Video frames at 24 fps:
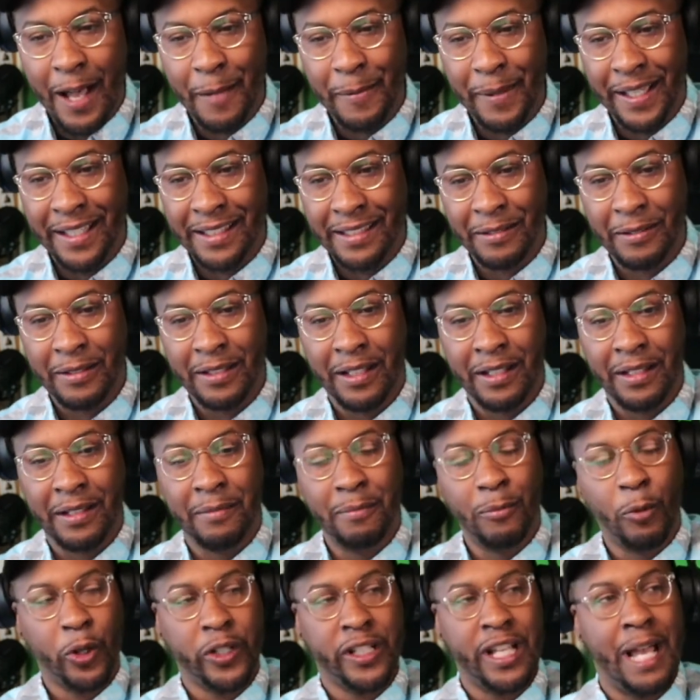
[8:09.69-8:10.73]
Because the
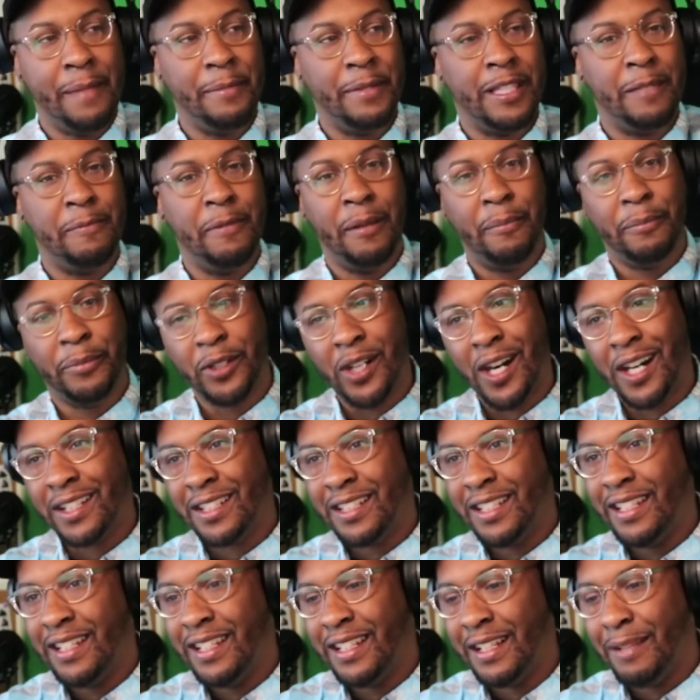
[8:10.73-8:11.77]
more time you spend
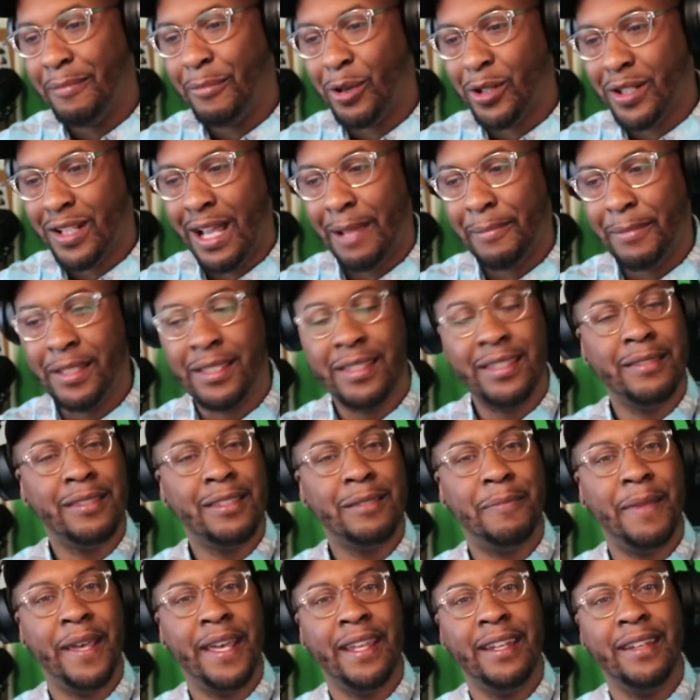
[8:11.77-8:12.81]
blocked, the more time you
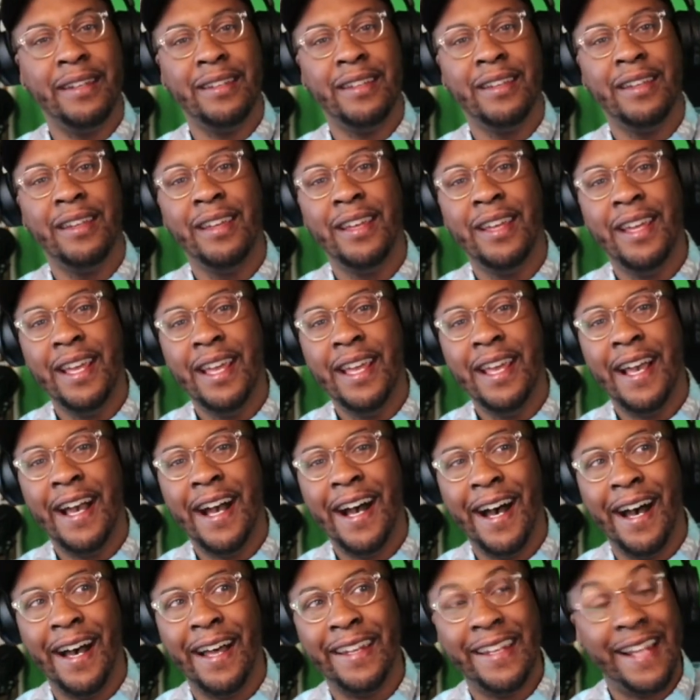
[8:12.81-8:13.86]
spend
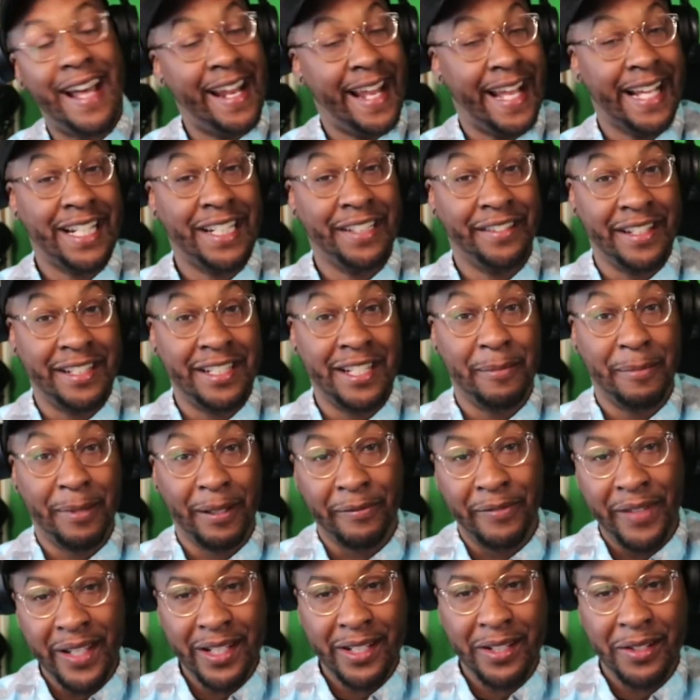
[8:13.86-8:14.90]
not actually shipping
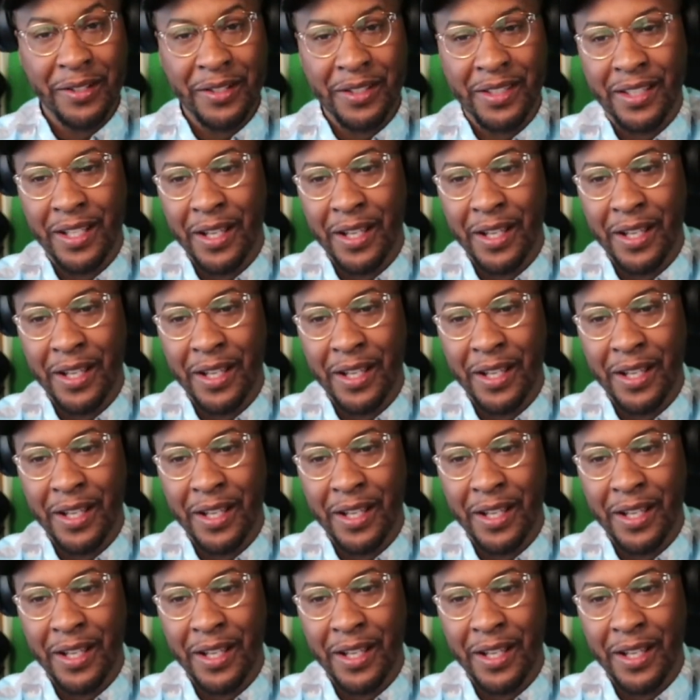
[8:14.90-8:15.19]
features.